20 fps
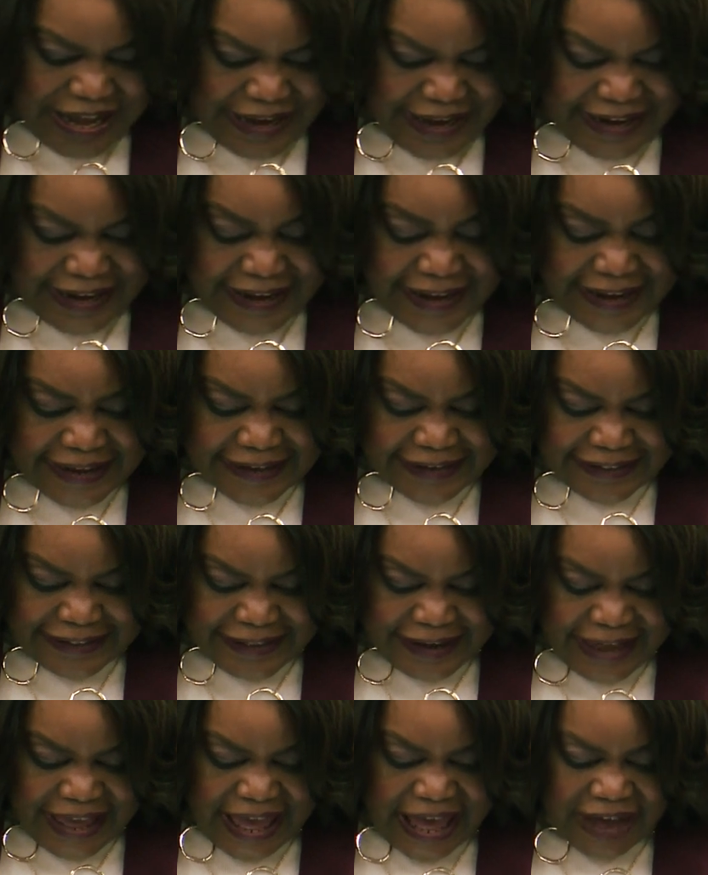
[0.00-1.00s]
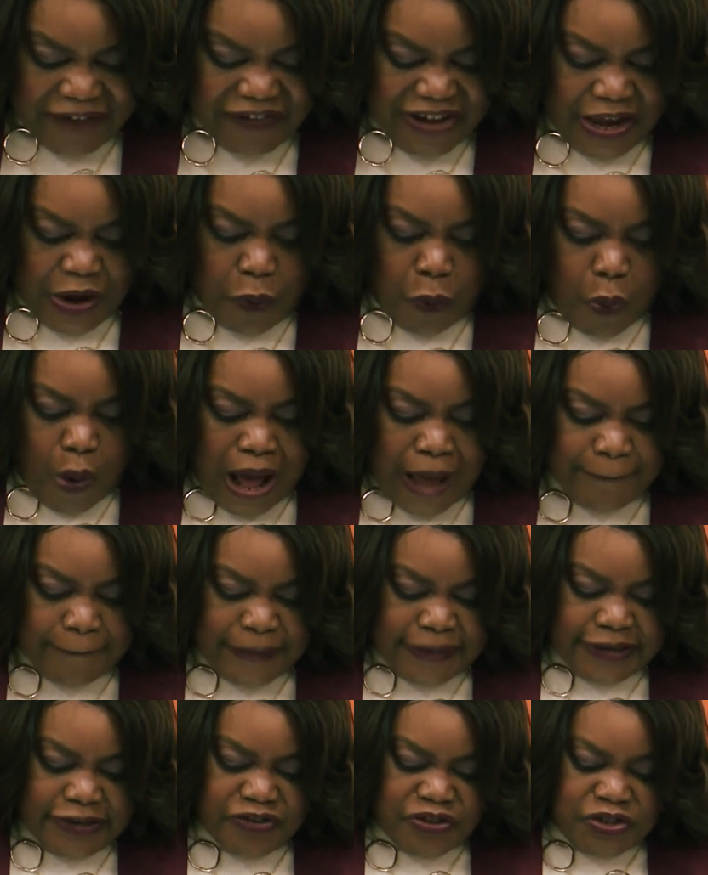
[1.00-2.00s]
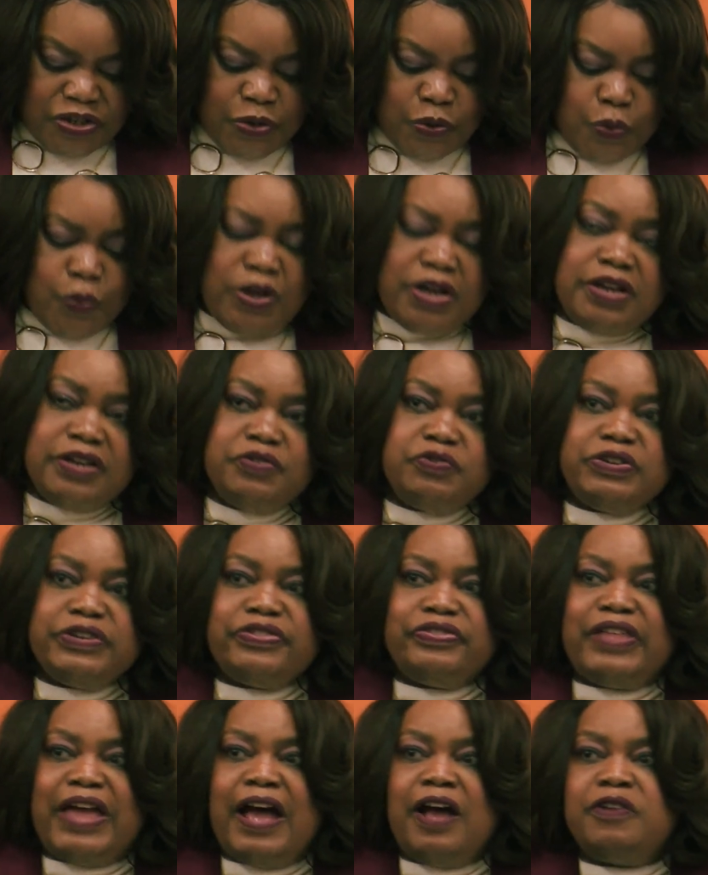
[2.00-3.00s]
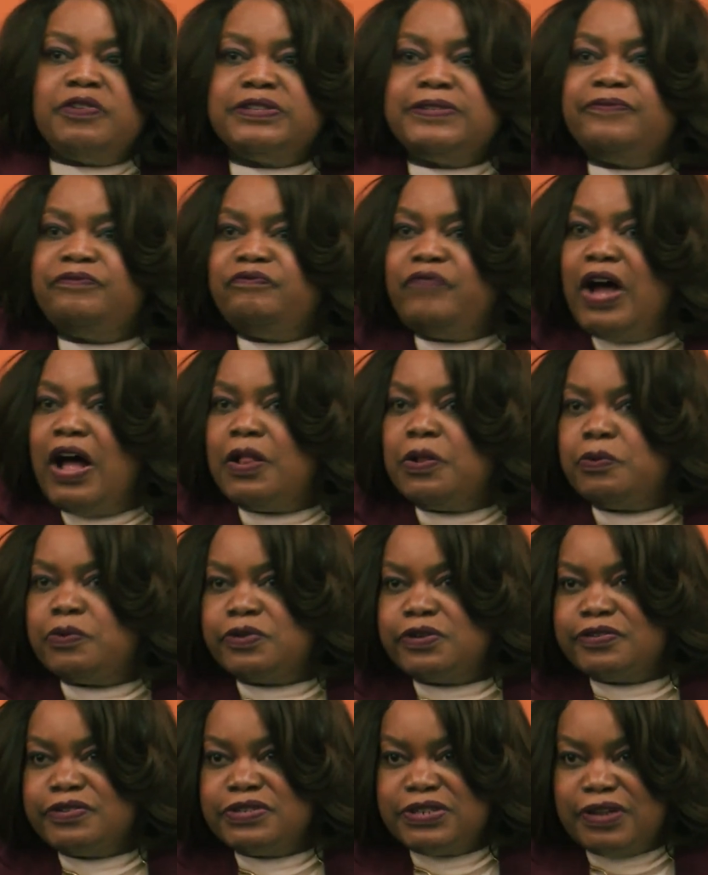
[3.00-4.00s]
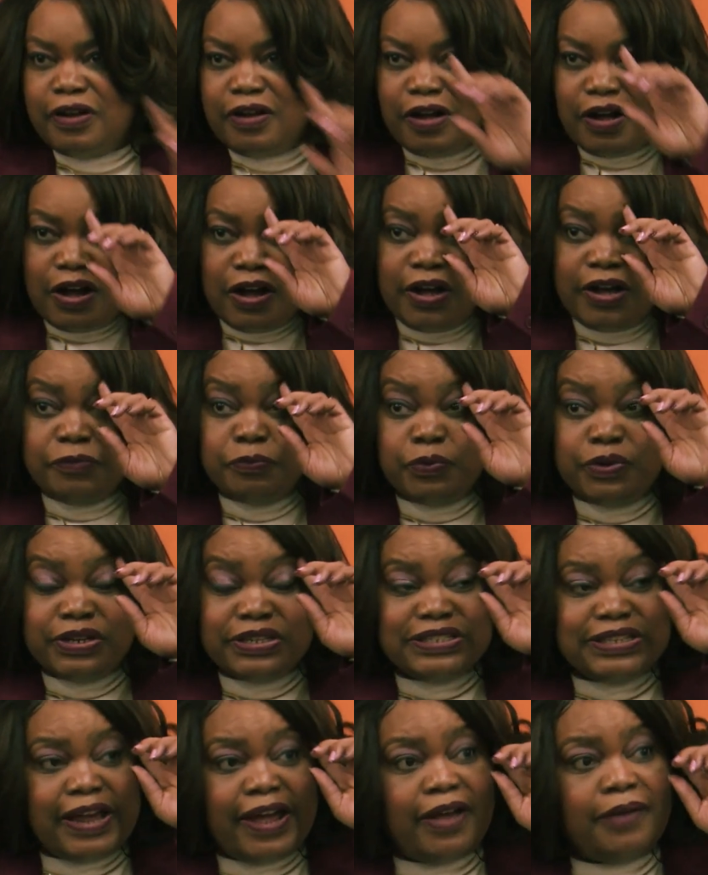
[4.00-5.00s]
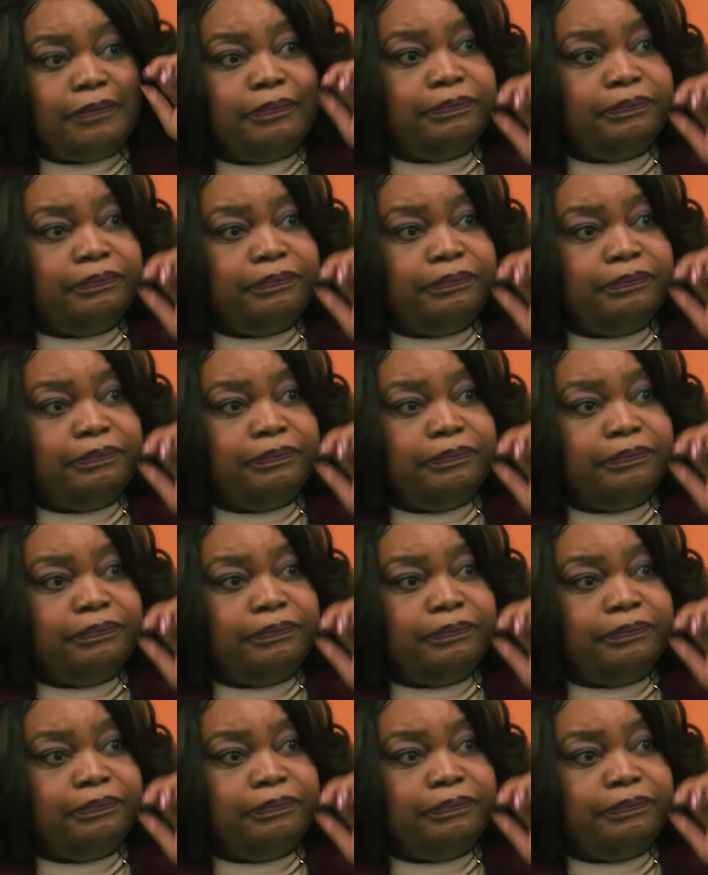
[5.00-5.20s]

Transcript: And they have a whopping 200,000 followers on WhatsApp